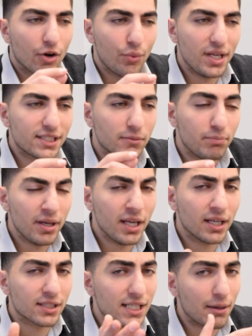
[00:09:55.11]
Reason
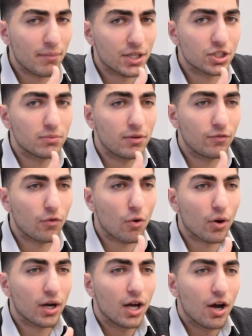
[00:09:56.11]
being, as I mentioned
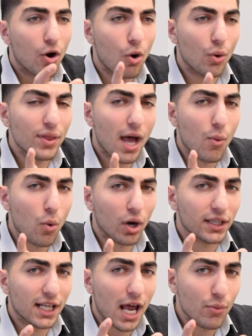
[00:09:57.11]
before, all that
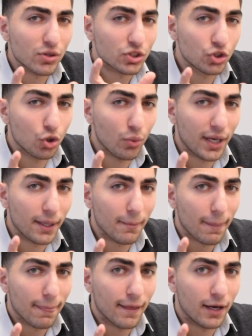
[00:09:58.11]
work that I was doing
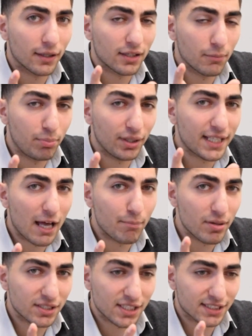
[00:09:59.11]
to build that
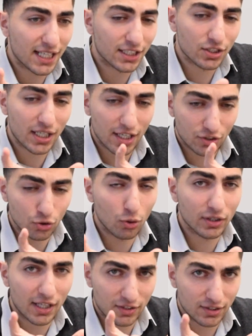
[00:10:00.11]
business that I
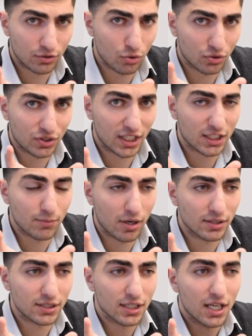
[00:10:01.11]
sold those 6
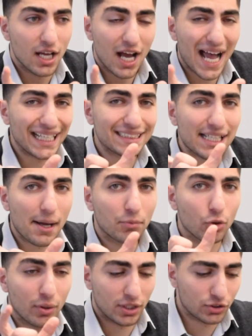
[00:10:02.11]
months, I
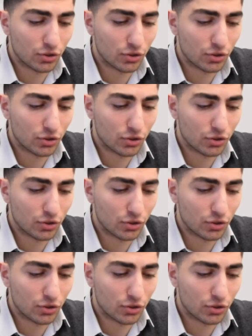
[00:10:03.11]
stopped doing.